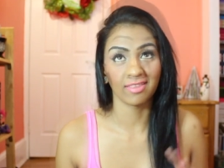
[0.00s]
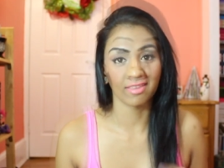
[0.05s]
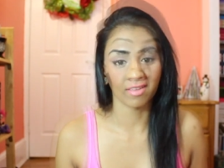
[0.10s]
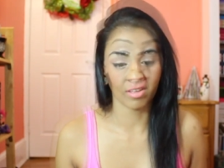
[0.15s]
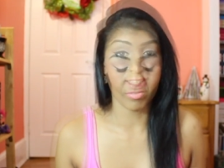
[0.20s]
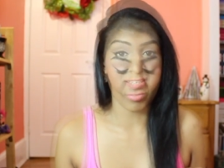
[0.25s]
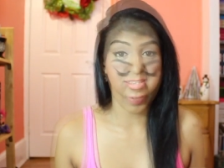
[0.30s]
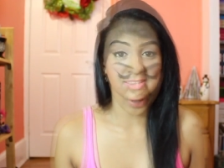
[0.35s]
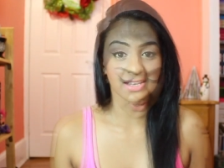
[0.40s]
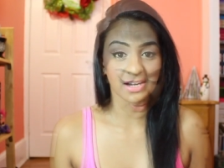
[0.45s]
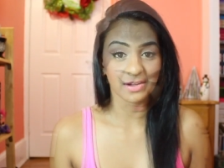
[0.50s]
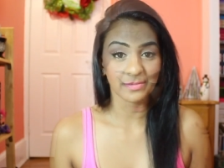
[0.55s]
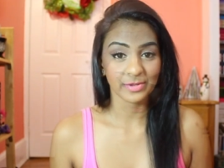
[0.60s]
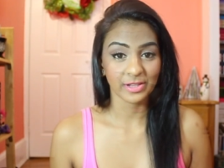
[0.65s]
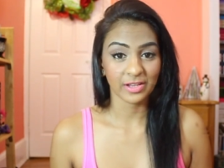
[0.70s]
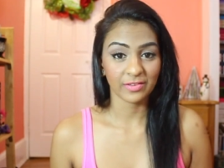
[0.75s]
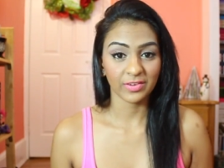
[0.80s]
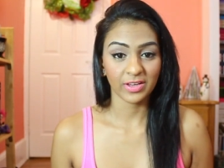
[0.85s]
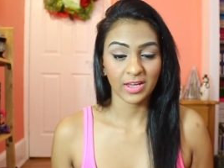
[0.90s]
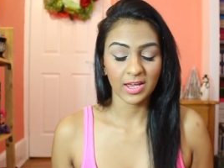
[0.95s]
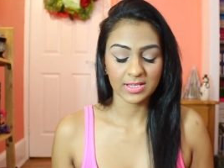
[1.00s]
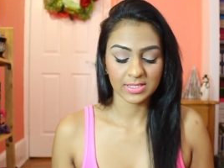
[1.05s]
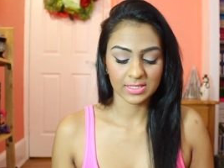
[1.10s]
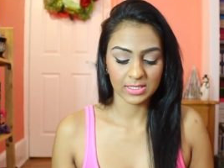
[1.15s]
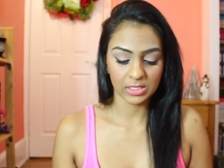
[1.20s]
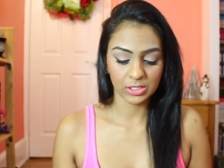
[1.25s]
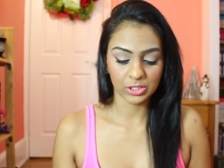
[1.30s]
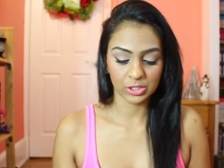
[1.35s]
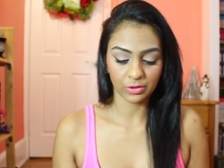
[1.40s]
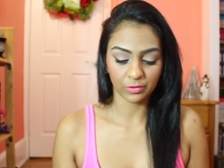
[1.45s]
Love it. that I've been loving is
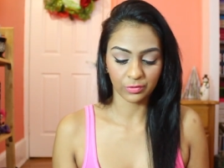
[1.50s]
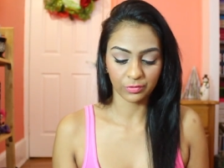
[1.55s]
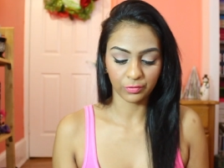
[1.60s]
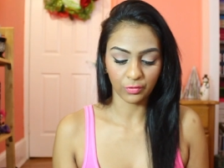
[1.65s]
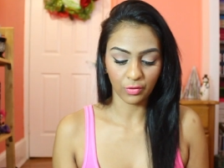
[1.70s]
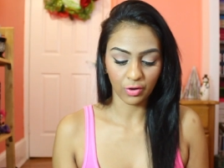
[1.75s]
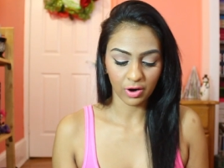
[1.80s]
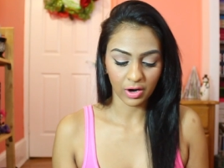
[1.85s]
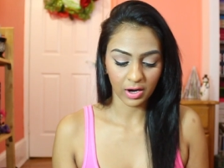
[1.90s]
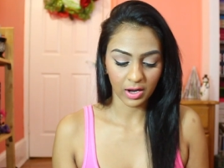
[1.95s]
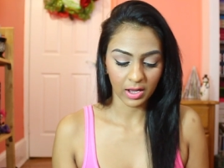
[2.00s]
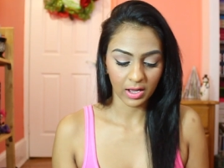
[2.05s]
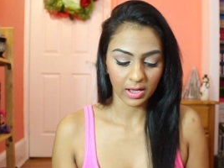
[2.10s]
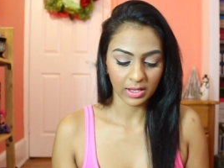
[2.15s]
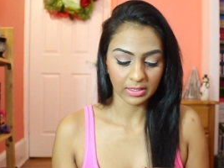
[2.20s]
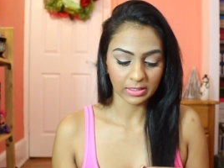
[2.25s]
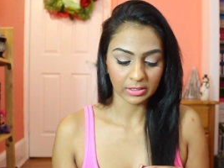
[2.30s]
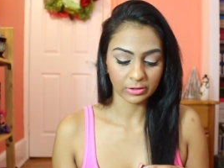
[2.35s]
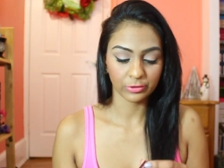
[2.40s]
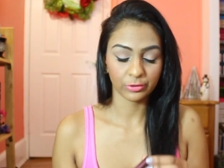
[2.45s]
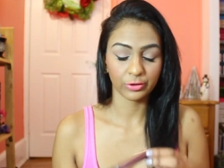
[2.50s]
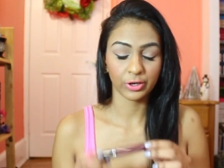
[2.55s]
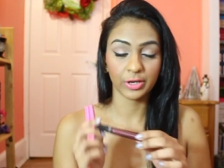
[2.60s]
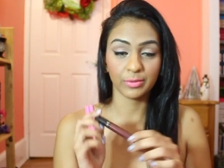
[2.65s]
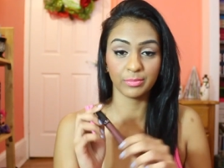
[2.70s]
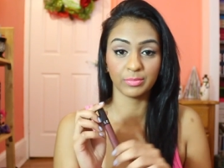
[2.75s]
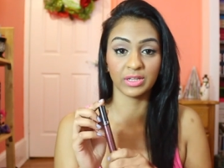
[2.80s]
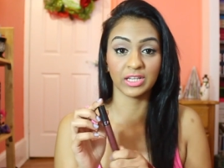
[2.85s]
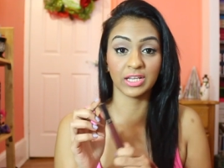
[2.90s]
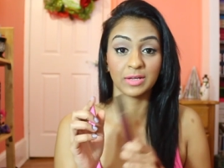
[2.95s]
the Sephora
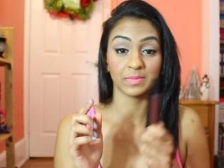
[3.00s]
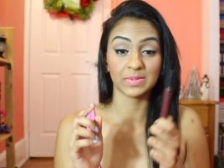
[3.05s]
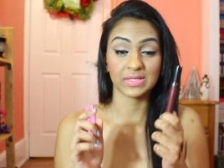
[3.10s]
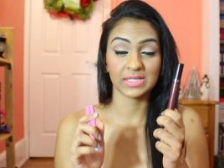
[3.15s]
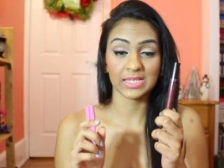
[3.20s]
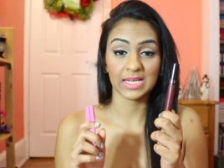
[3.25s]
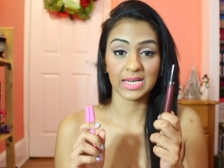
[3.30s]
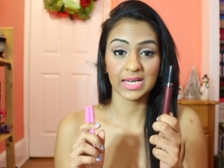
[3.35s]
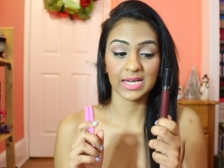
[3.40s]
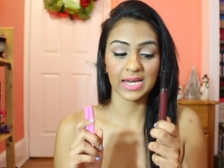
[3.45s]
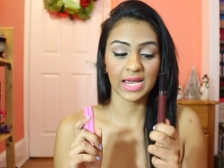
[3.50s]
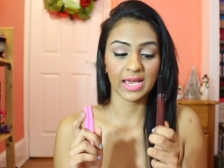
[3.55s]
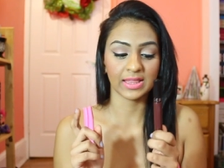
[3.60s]
Cream Lip Stain.